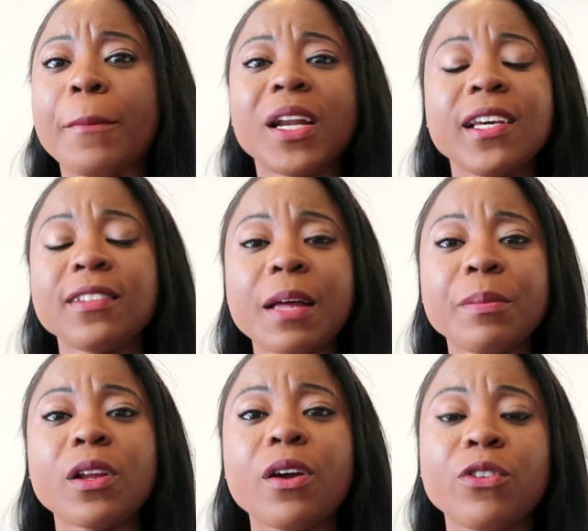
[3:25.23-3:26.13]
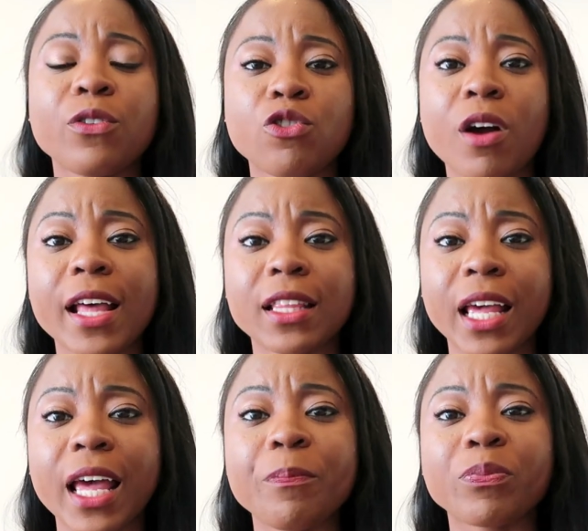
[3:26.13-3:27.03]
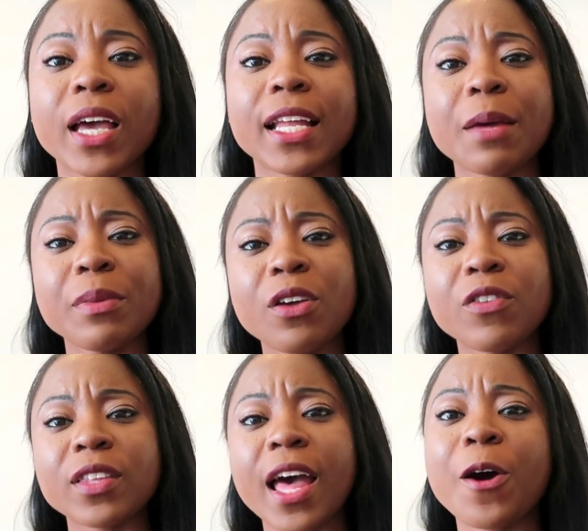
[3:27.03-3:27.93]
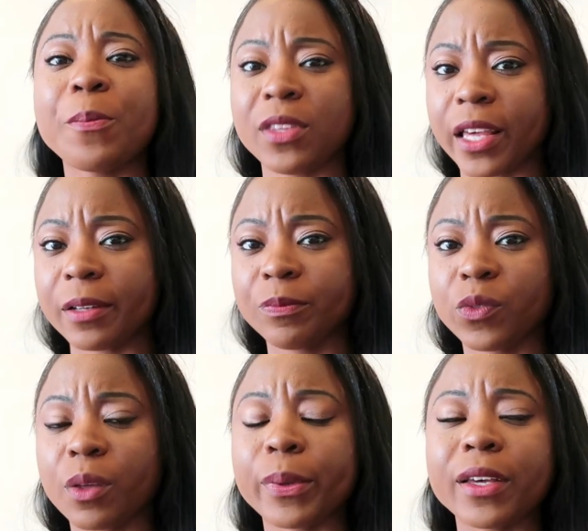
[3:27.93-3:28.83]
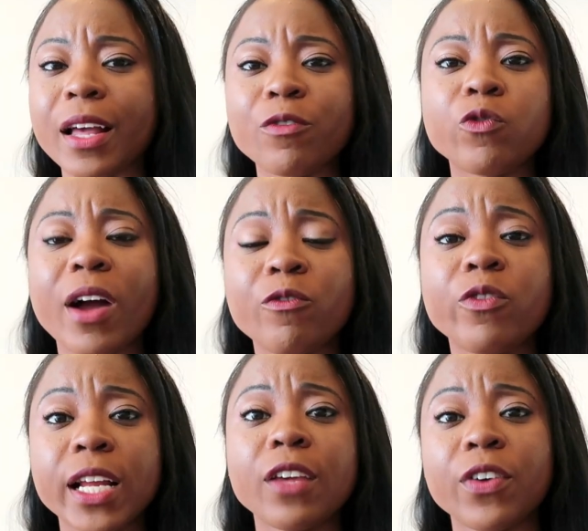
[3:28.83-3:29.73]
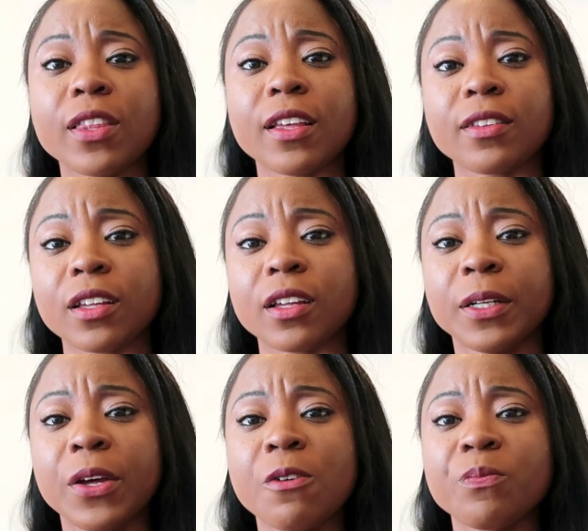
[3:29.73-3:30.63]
Please let me know if you've tried it, and let me know if it's helped it, because I, I really think there's a,